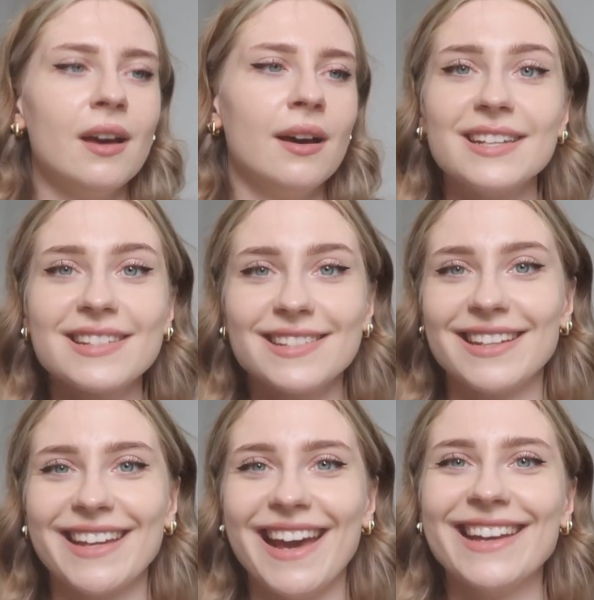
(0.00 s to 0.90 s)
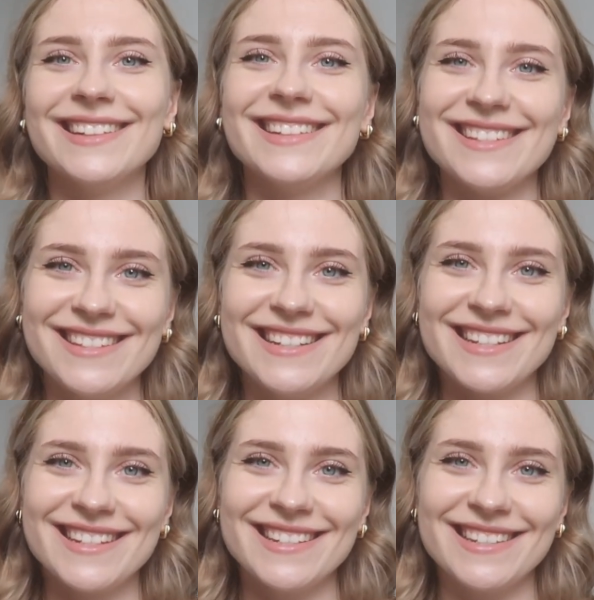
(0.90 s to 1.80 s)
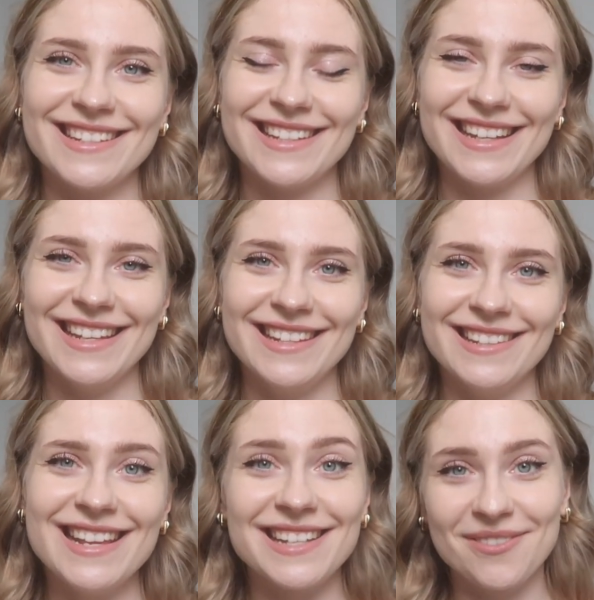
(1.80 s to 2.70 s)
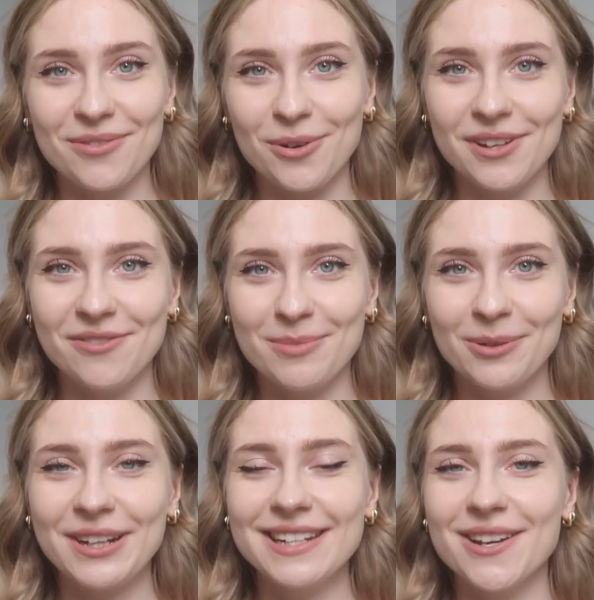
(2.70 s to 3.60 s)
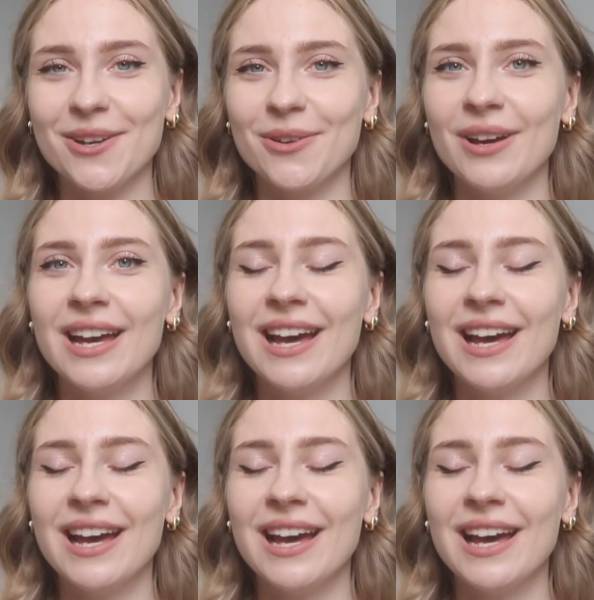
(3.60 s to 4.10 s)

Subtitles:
This again is knitted in Knitting for Olive Merino,